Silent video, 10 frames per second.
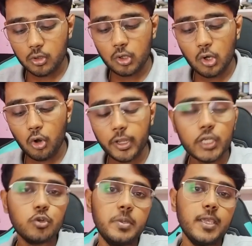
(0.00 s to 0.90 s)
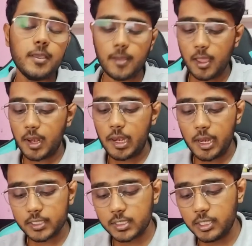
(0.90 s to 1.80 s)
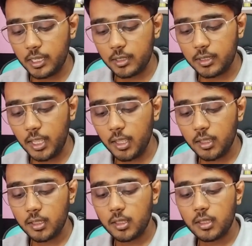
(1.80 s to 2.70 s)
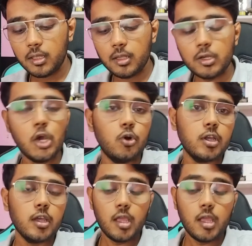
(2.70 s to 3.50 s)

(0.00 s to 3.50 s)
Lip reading: going to be less than the node,